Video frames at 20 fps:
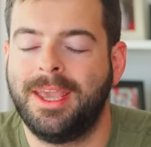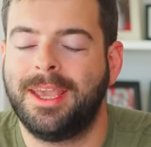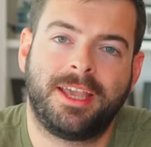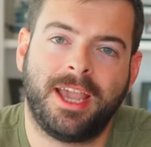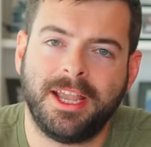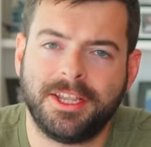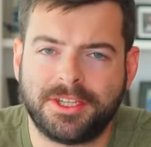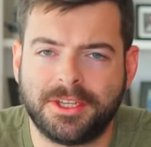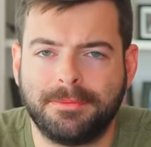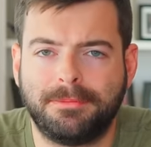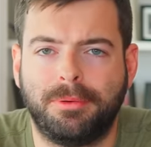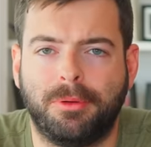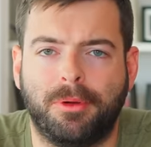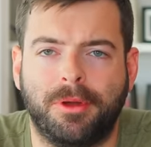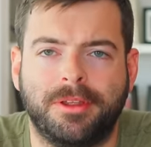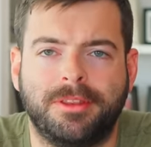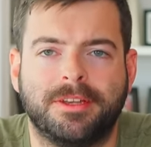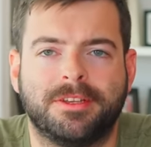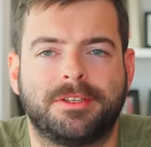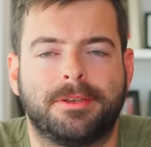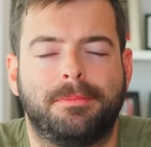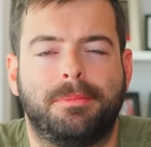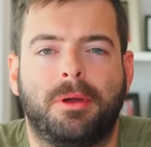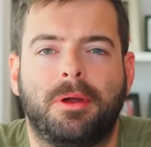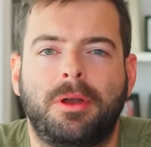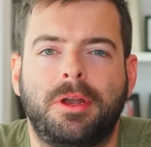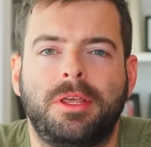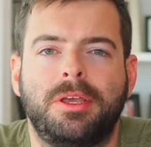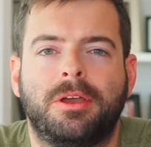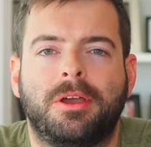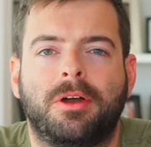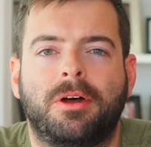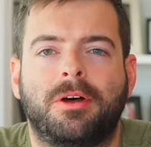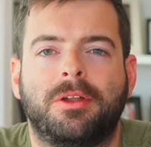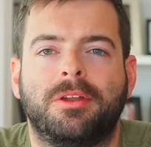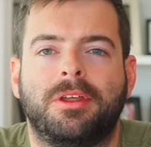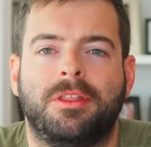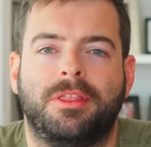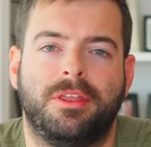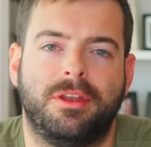Case in point, there's a party
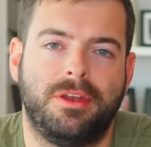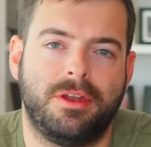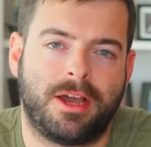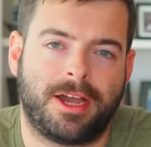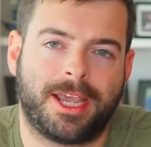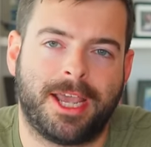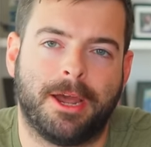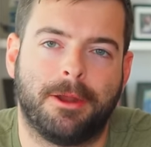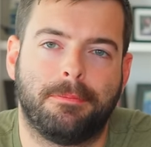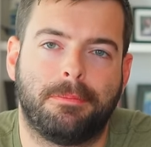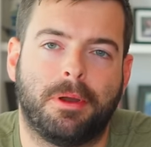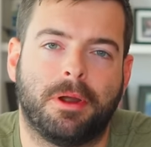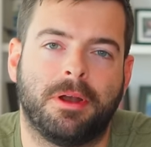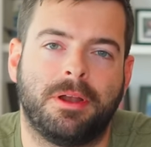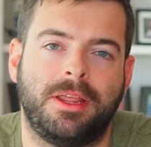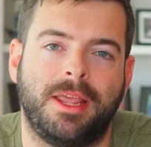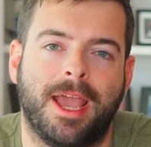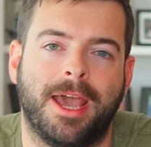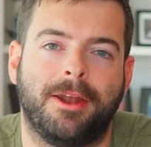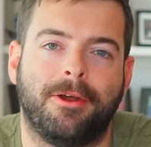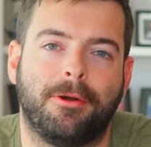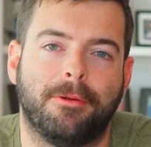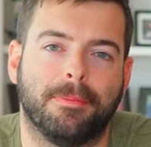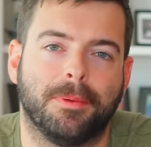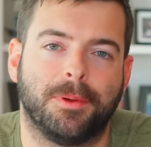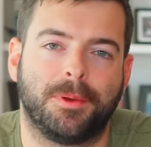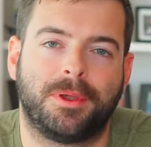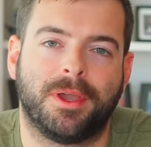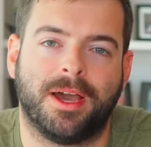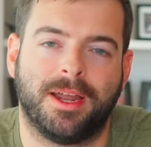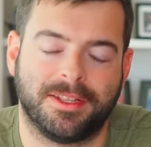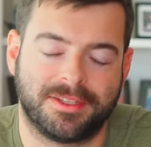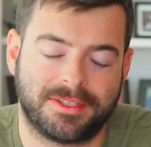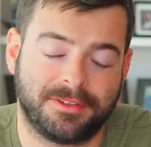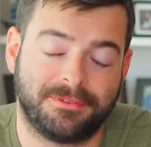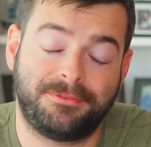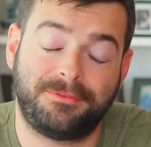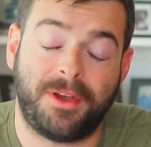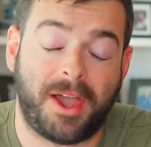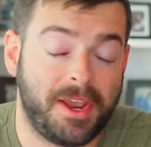called the Knockout Party at HomebrewCon. It's
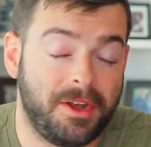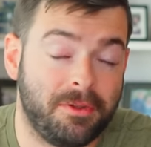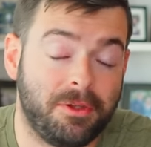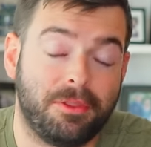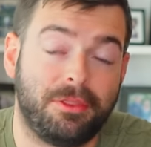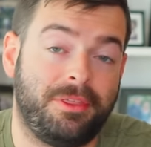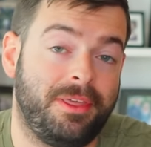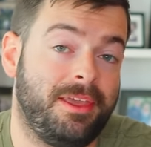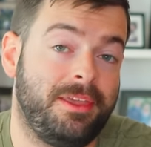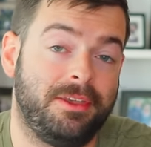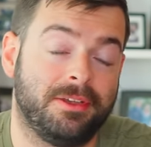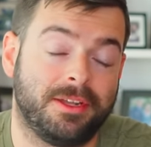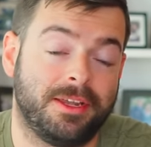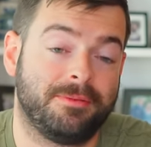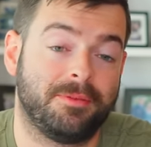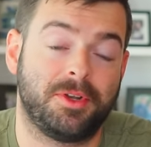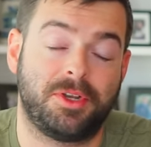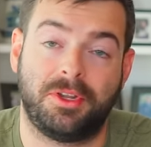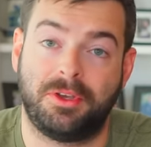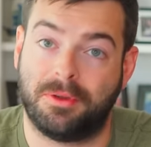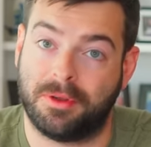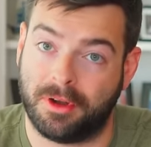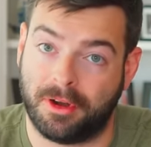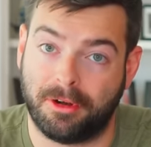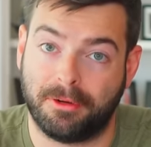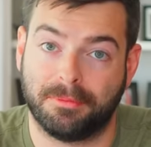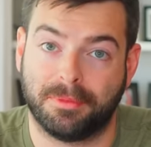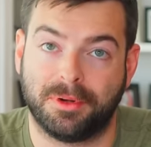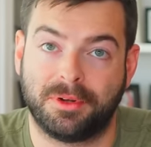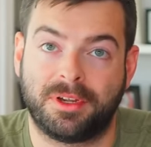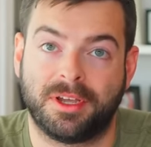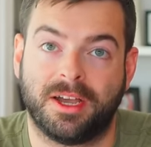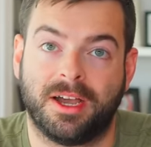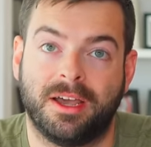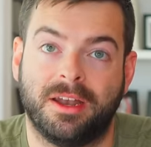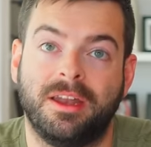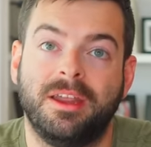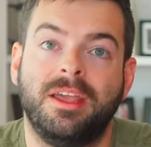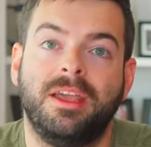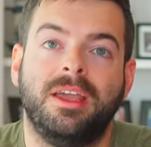the final thing you'll ever do at
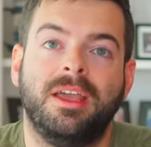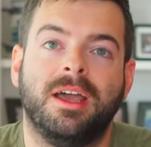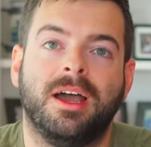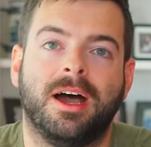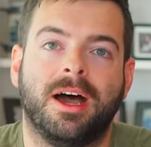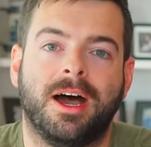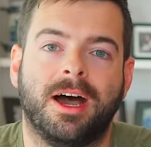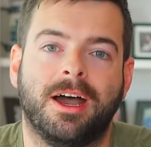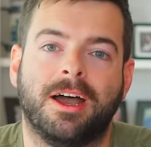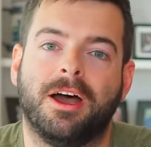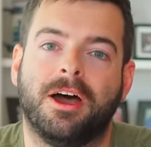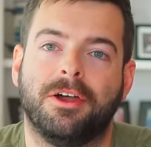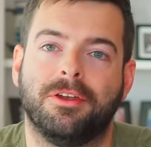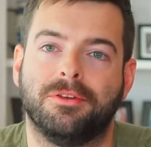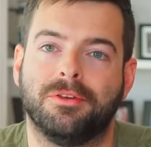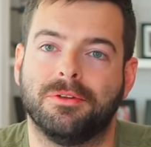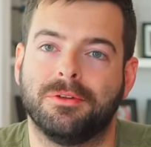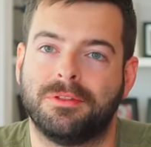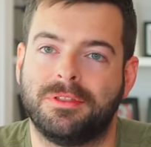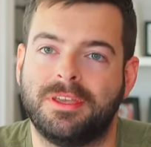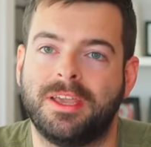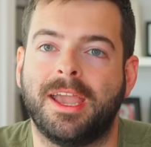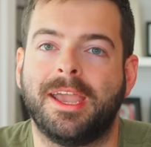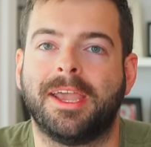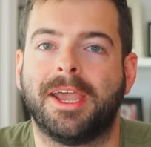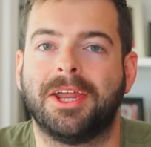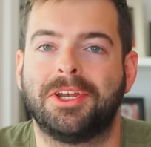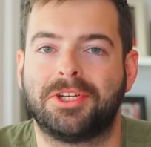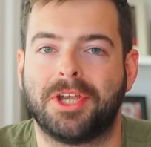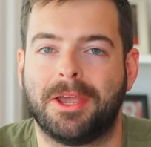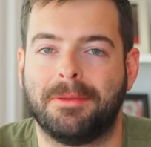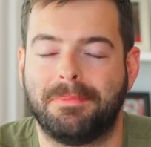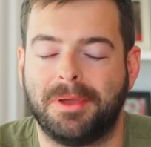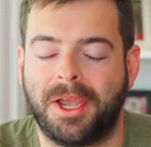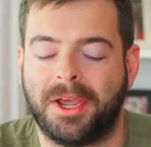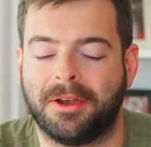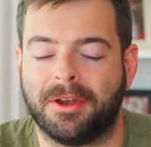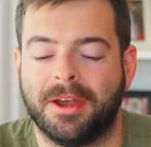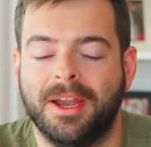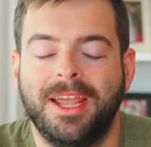HomebrewCon uh, under the AHA
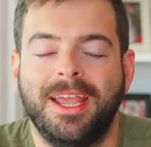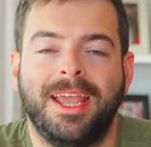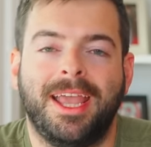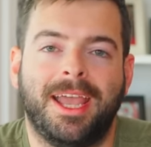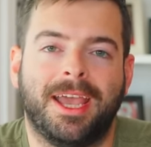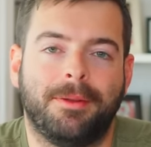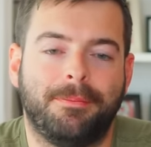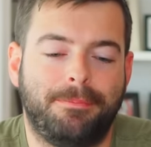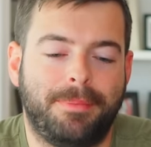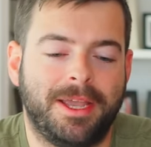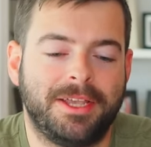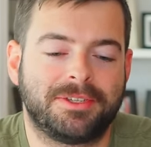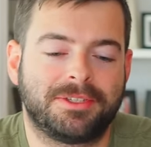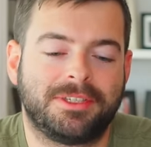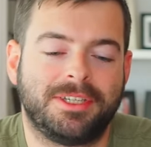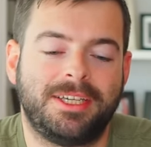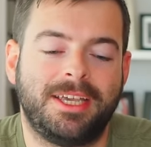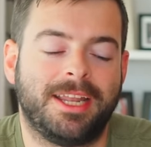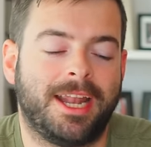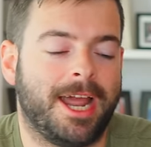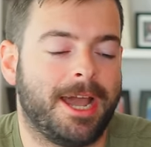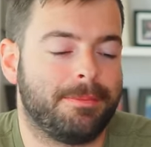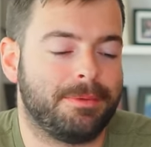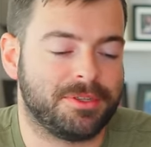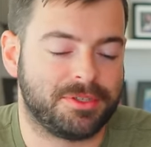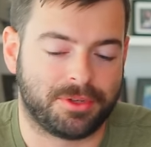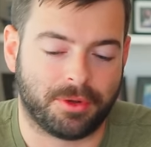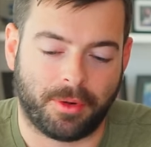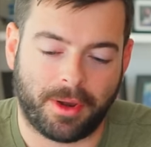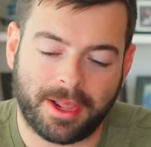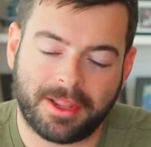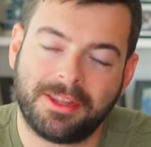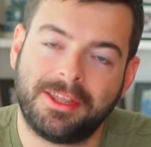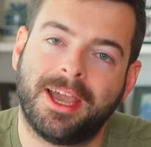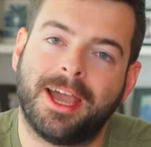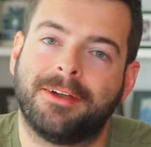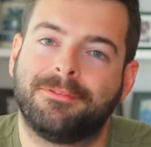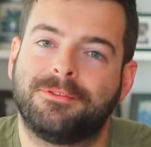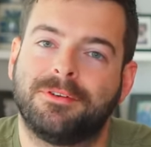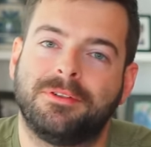banner. And basically, it happens directly
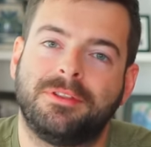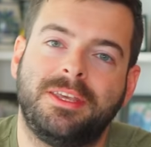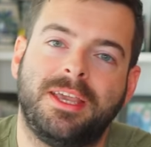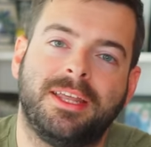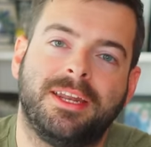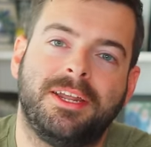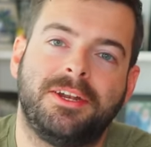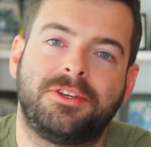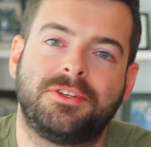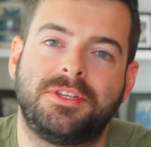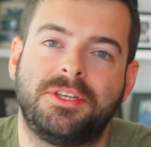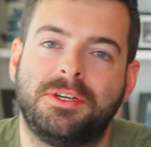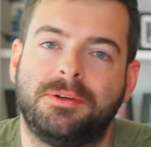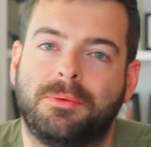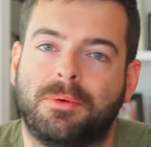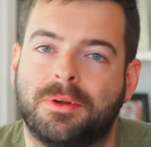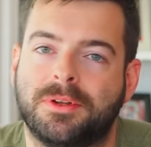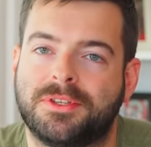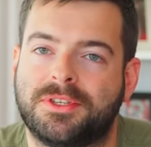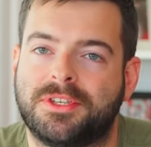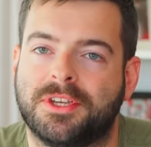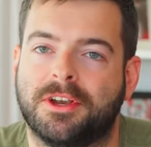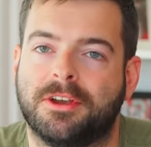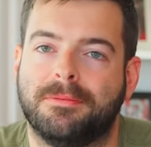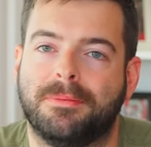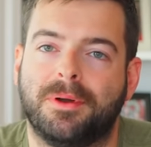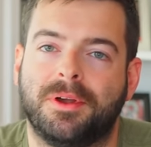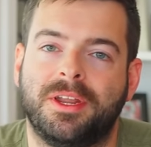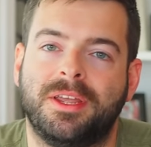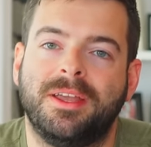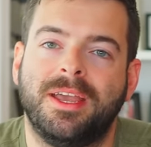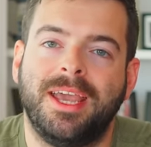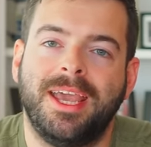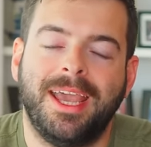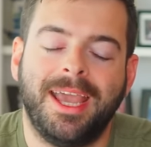after the NHC awards ceremony